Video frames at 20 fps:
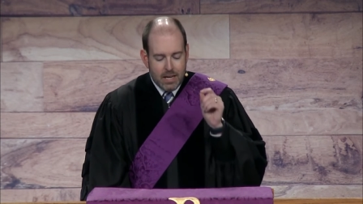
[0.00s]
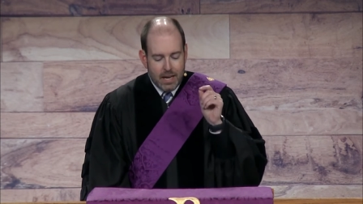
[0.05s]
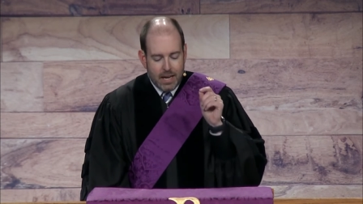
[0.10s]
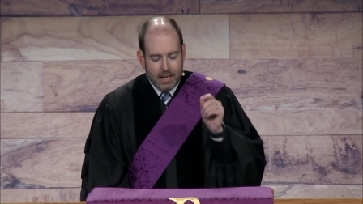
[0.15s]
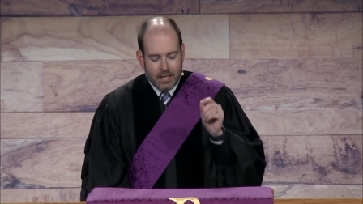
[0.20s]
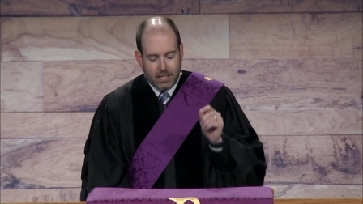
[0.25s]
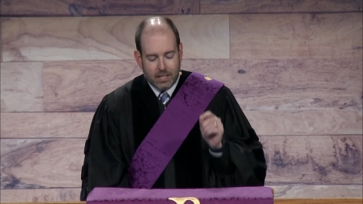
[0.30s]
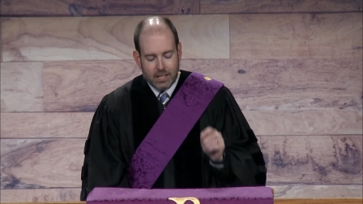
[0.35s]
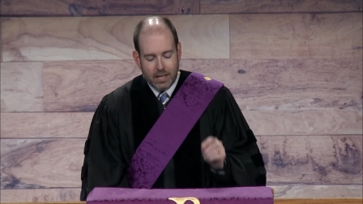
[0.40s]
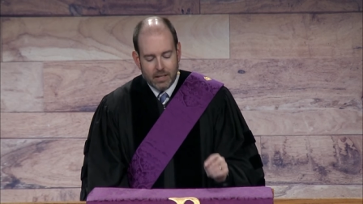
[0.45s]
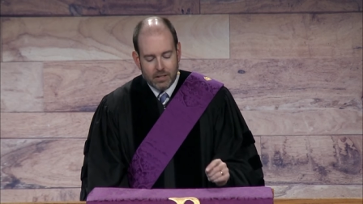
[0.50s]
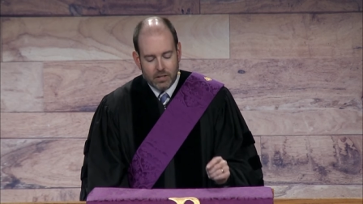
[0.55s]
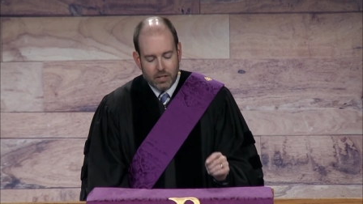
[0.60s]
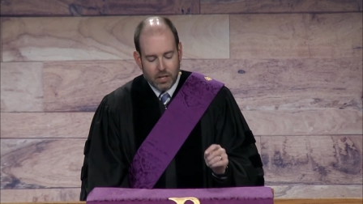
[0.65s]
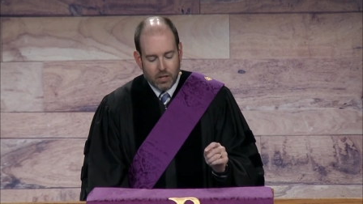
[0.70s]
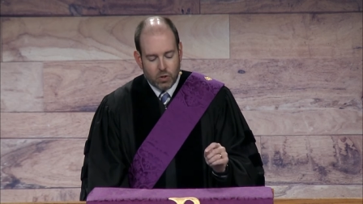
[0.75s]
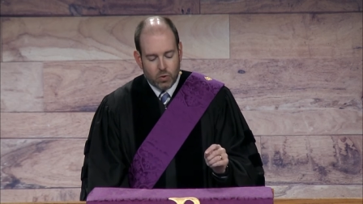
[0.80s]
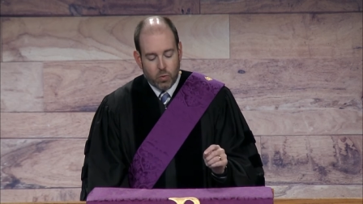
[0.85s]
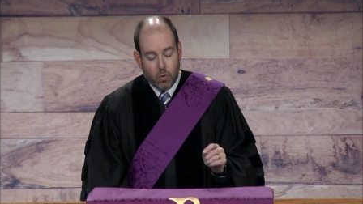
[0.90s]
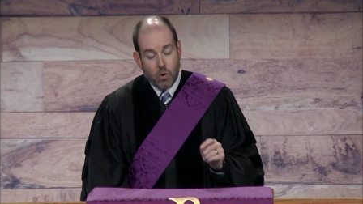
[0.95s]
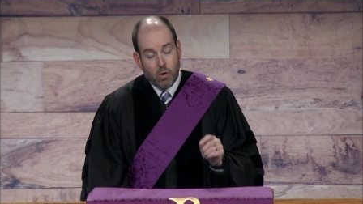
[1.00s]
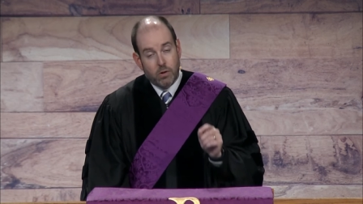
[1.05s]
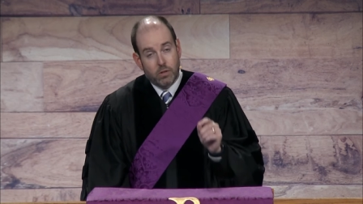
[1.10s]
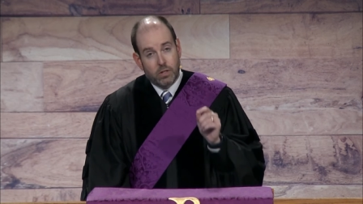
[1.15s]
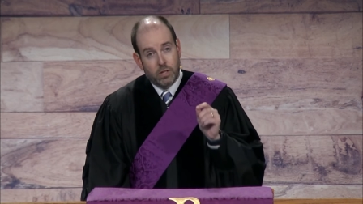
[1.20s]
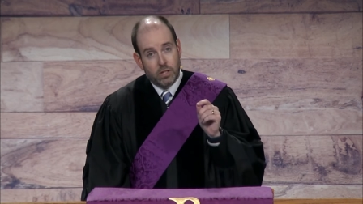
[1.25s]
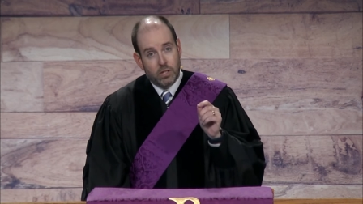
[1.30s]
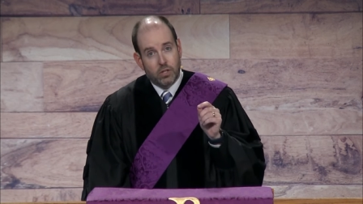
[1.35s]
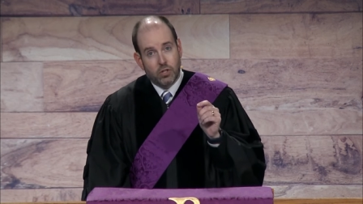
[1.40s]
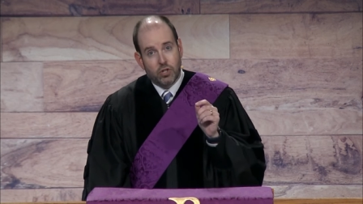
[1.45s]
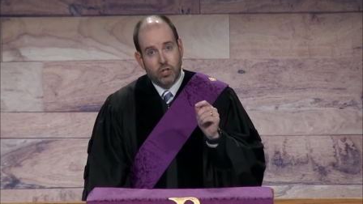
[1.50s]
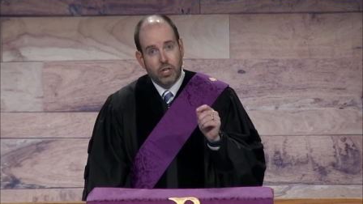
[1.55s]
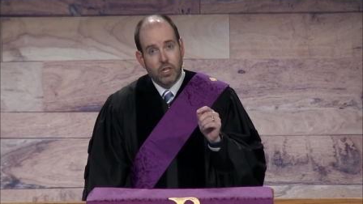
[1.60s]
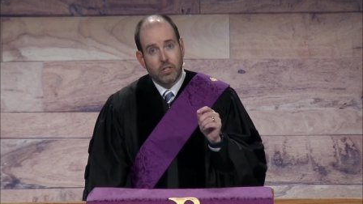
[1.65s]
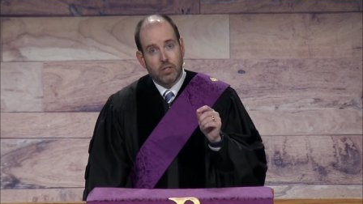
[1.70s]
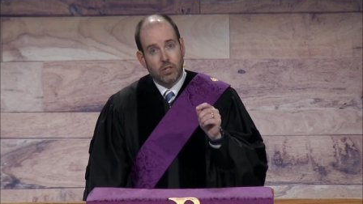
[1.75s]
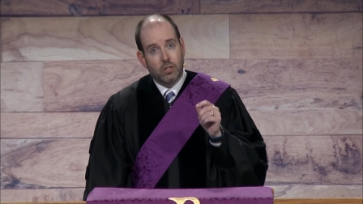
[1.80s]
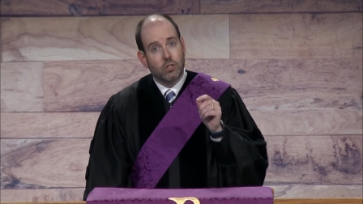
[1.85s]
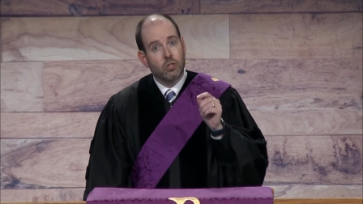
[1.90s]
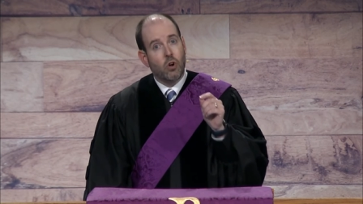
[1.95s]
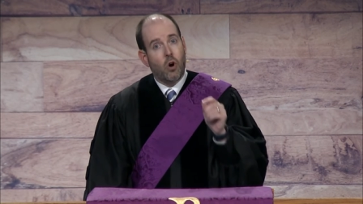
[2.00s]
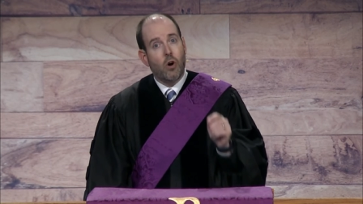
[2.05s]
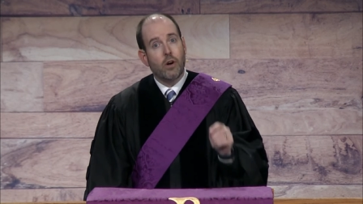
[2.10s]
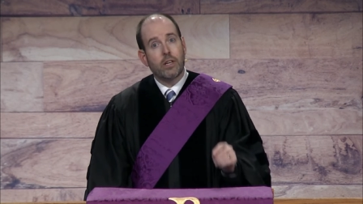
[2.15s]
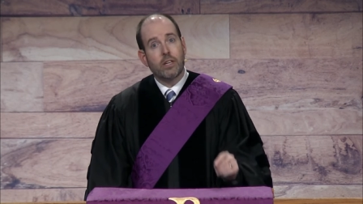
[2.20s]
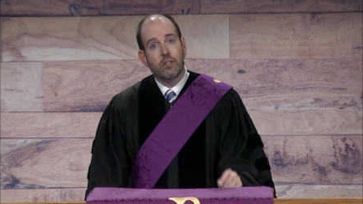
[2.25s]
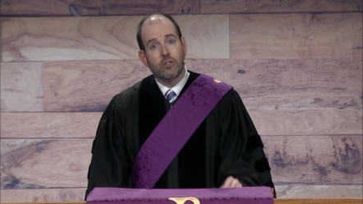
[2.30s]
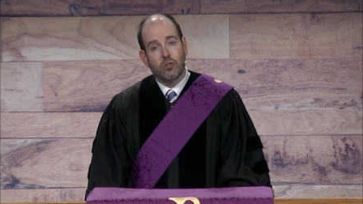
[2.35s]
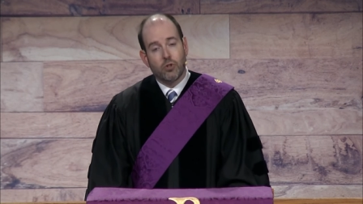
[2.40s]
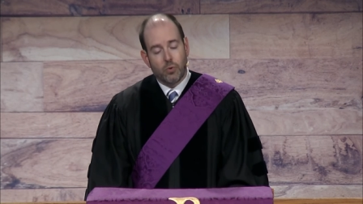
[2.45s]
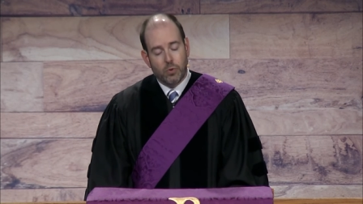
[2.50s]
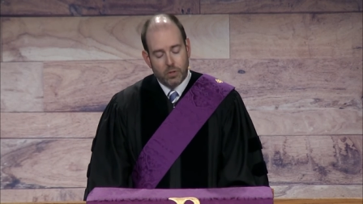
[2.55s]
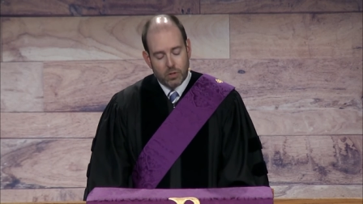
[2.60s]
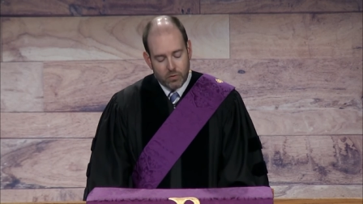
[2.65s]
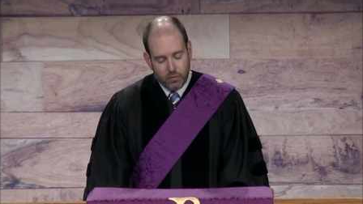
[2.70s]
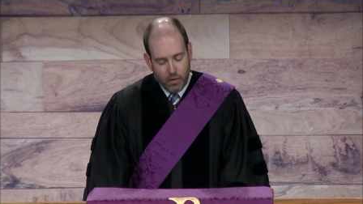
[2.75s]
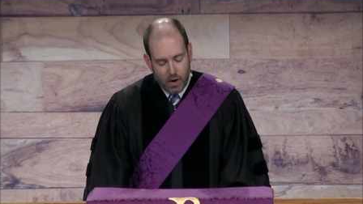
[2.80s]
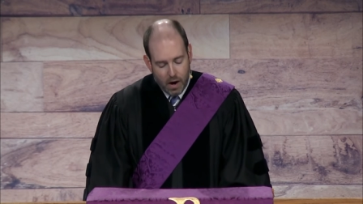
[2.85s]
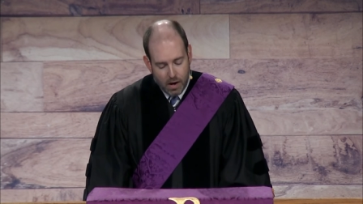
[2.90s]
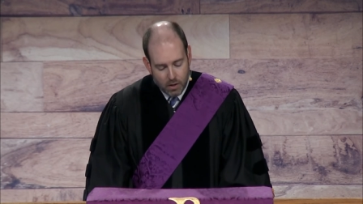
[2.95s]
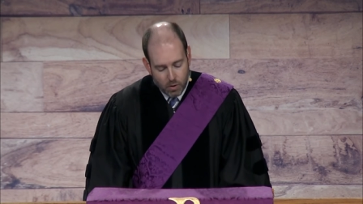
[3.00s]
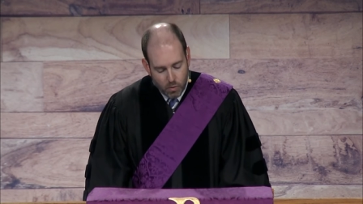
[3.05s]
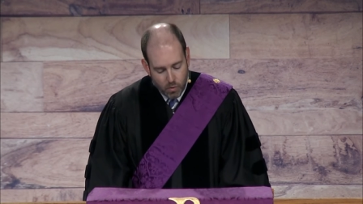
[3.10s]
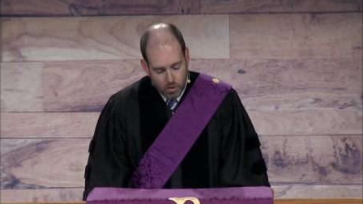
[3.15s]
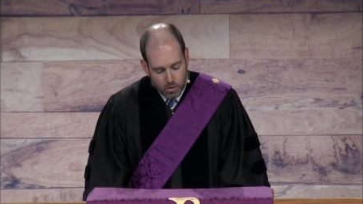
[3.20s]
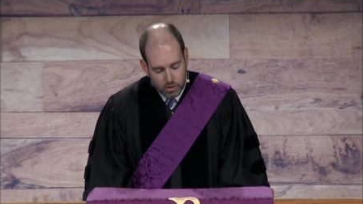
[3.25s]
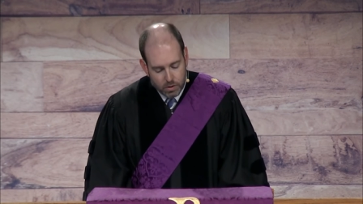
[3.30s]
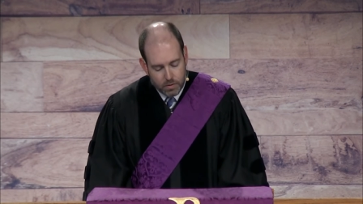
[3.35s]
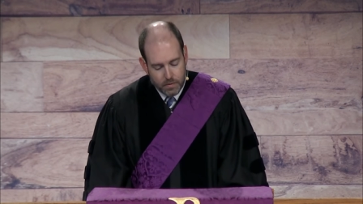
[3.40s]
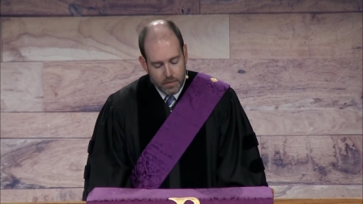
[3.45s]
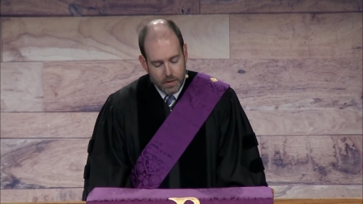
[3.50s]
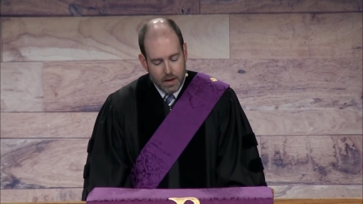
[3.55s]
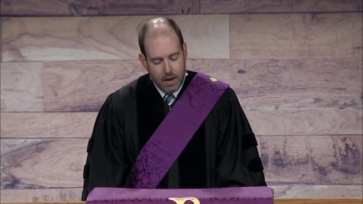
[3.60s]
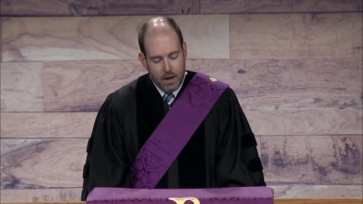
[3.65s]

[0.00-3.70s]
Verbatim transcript: He says these words. This is Jesus talking to his followers.